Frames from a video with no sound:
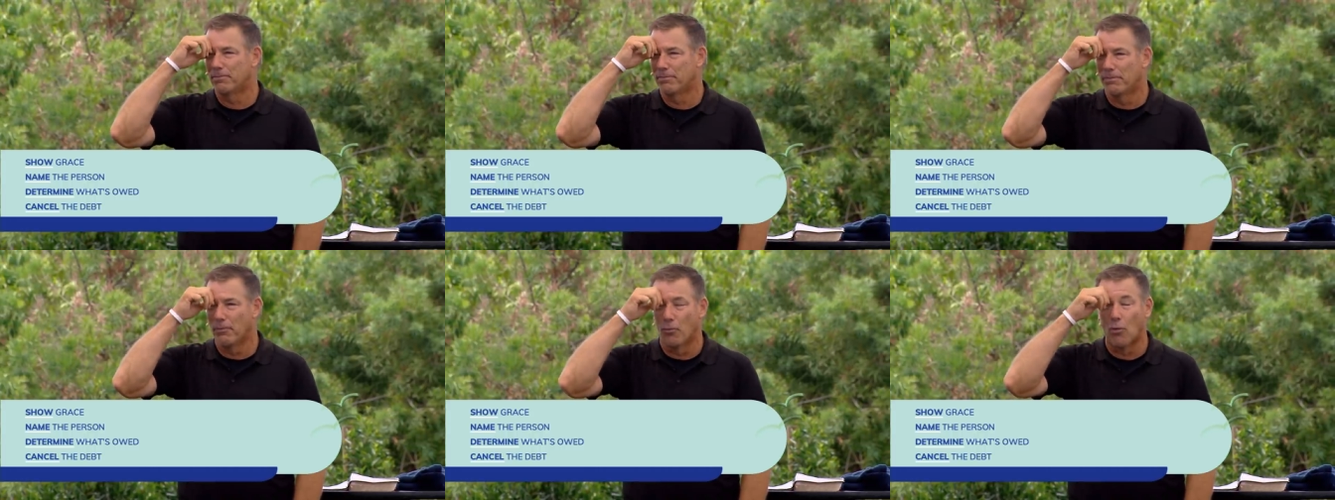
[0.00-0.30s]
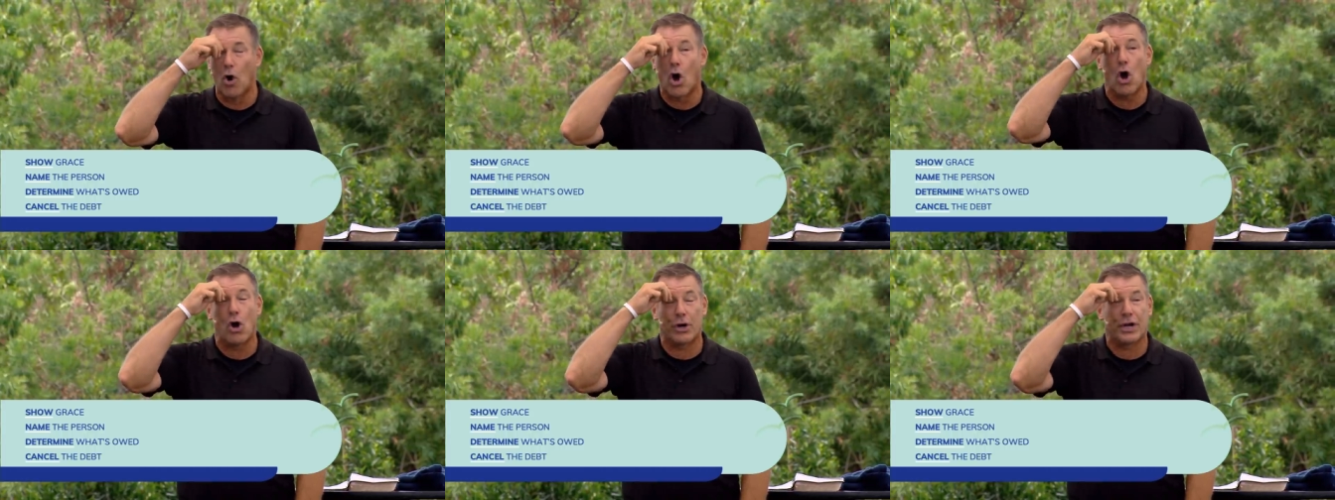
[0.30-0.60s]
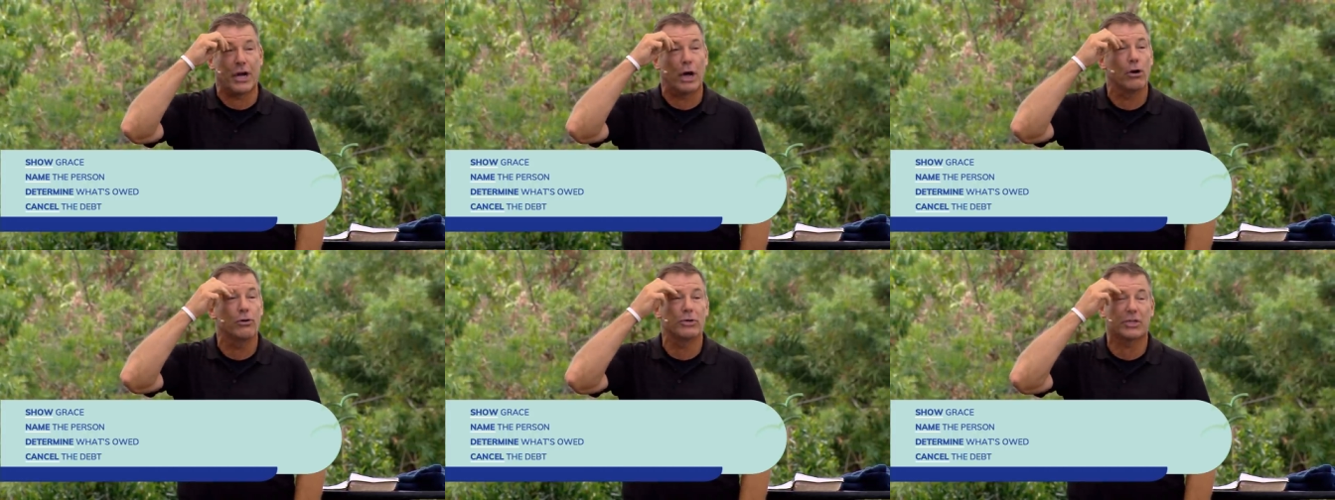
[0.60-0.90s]
wrong
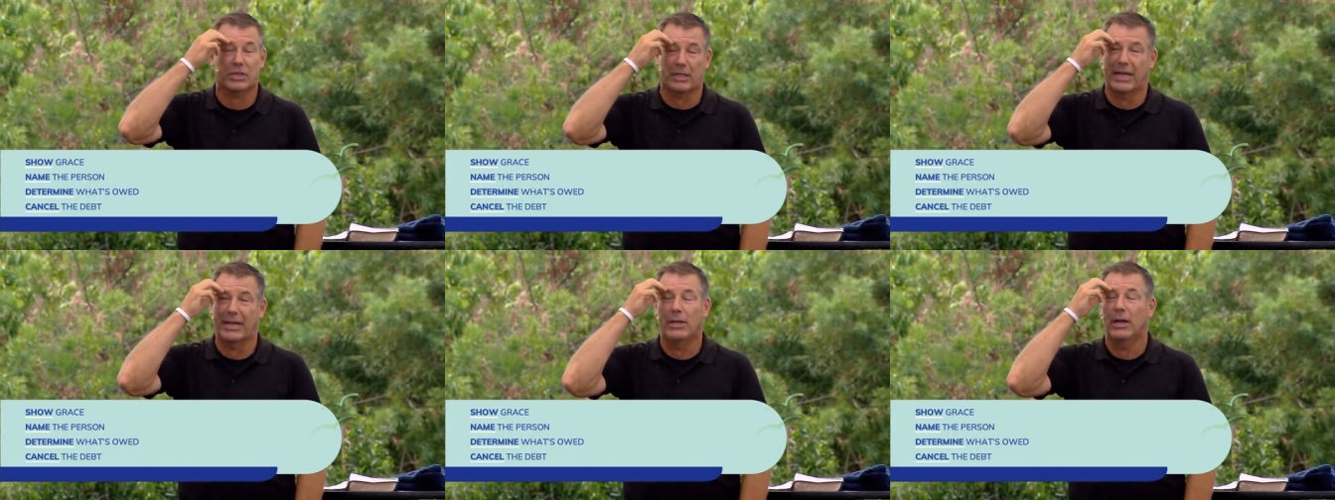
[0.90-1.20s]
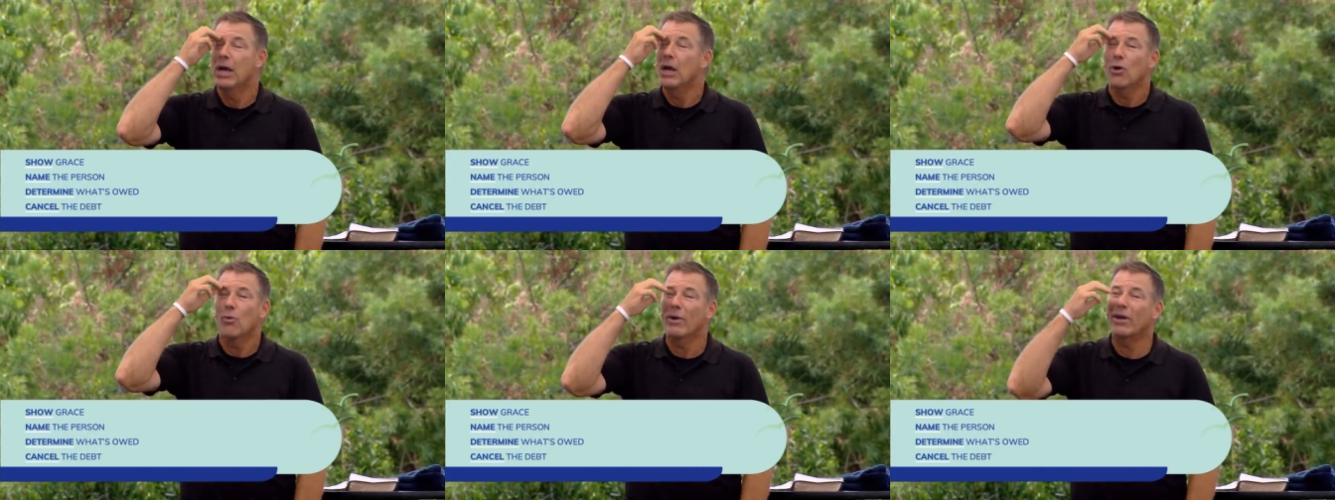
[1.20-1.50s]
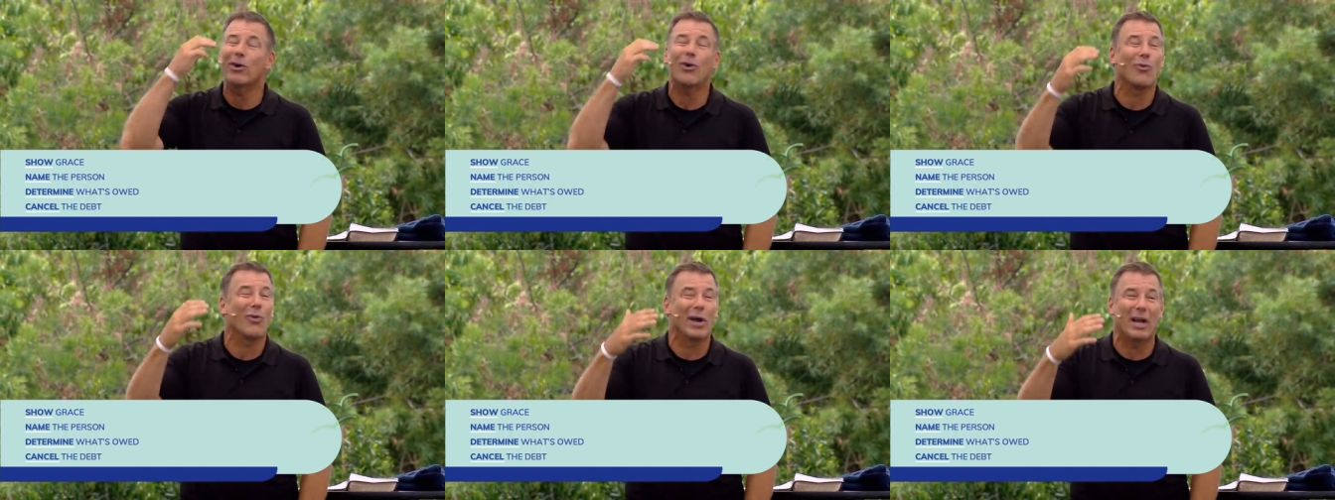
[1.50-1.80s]
coast, and we
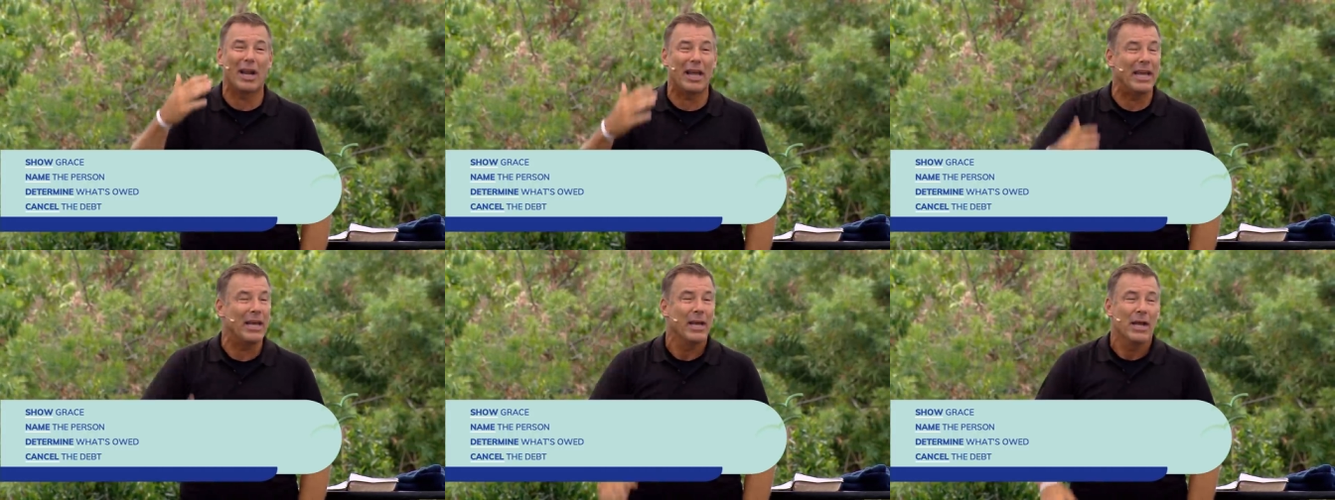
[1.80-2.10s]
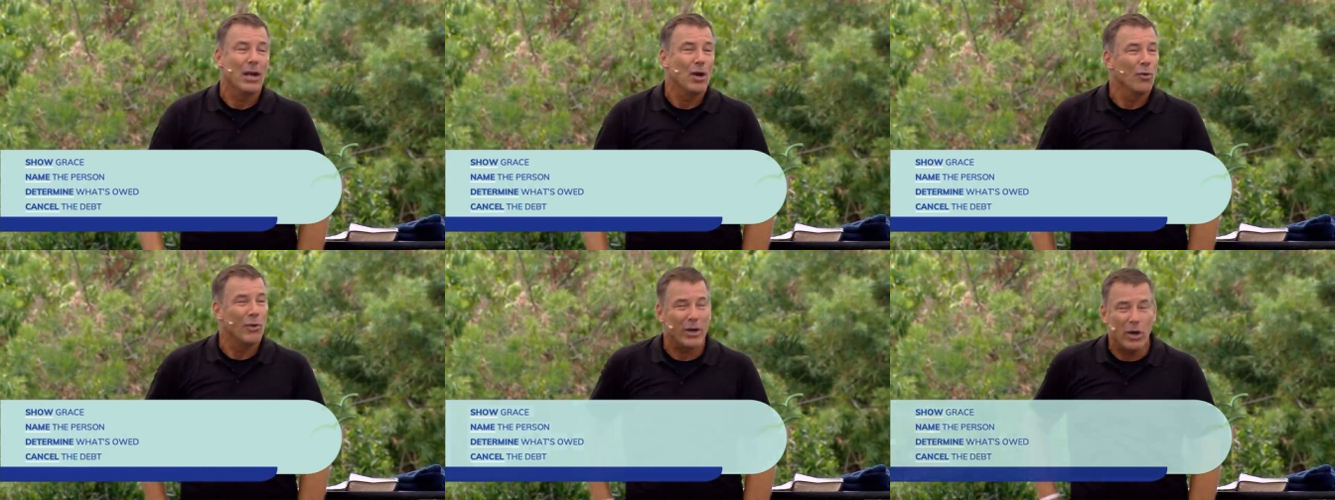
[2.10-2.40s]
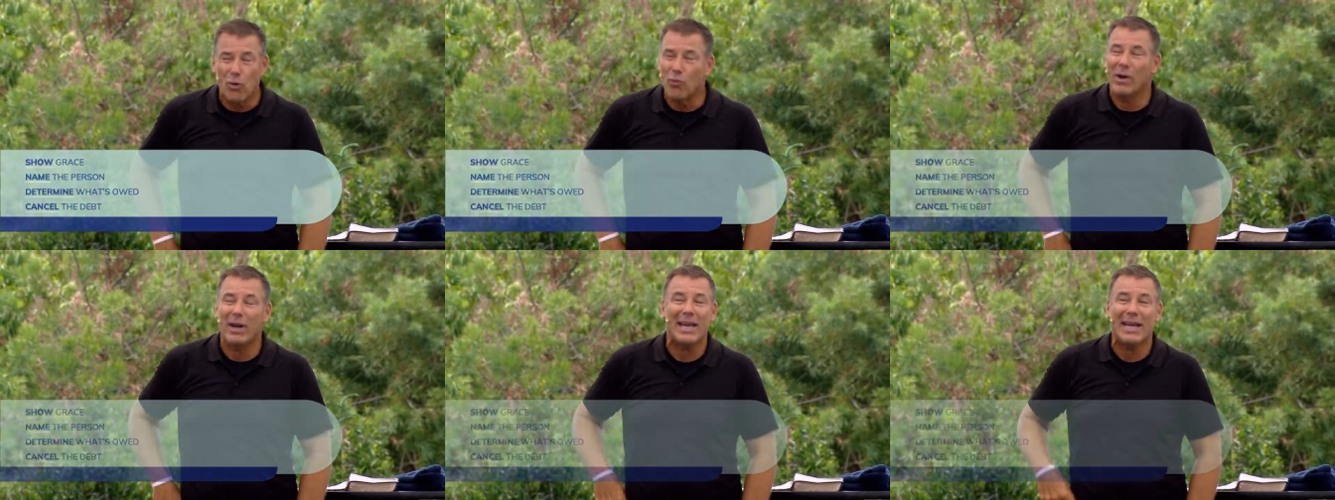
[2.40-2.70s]
don't really, we
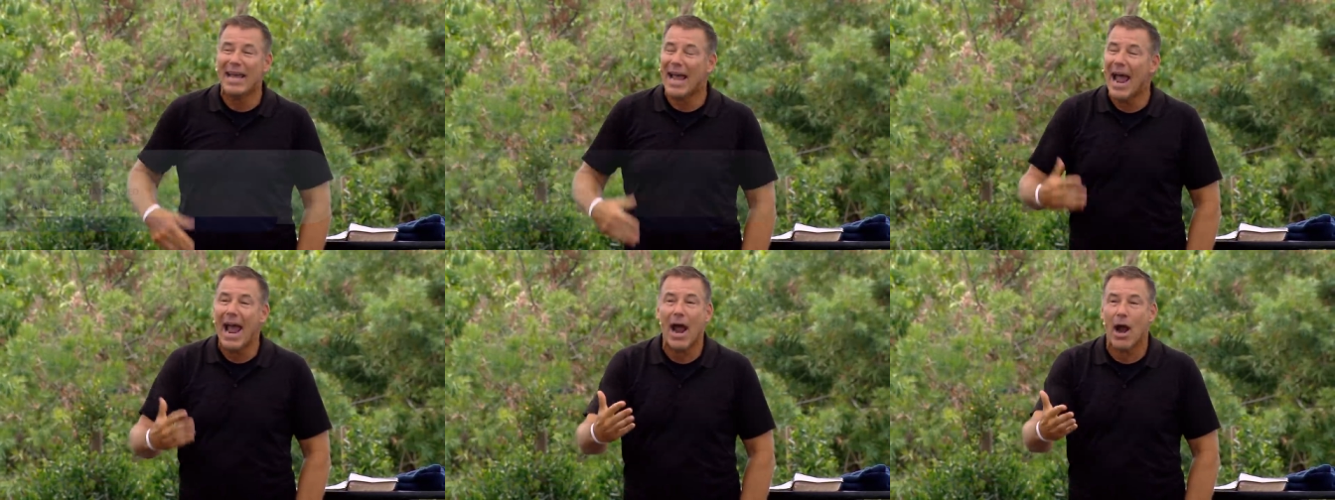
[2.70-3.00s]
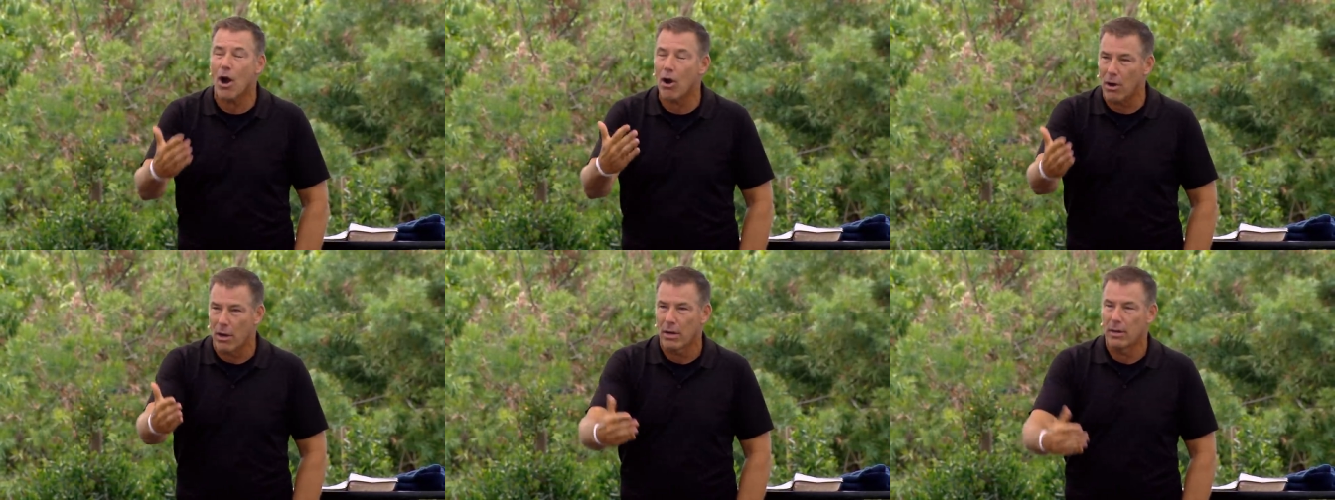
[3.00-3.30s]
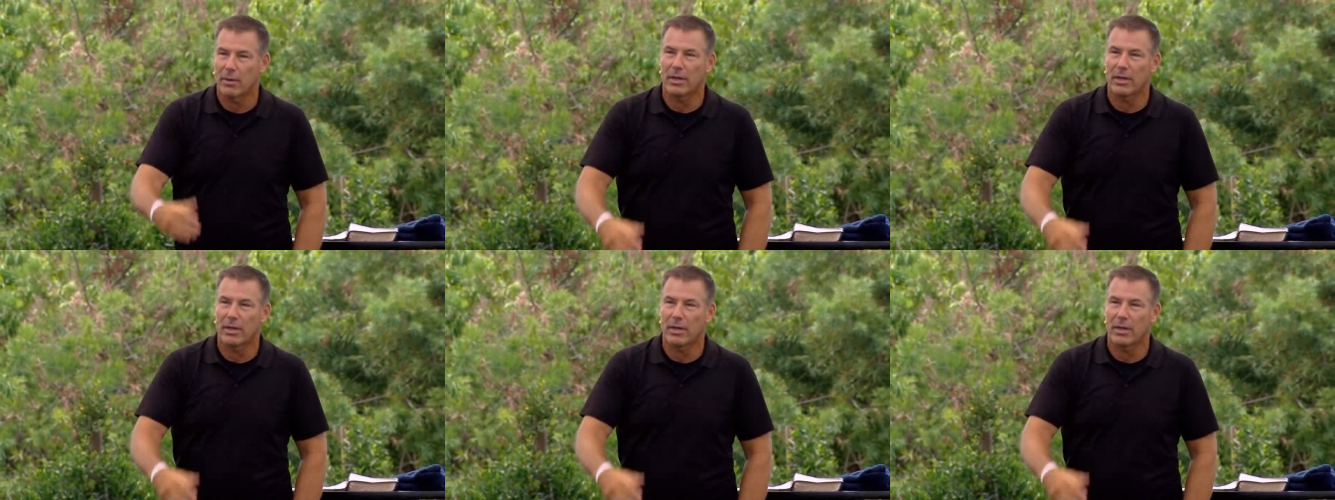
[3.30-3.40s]
don't really care.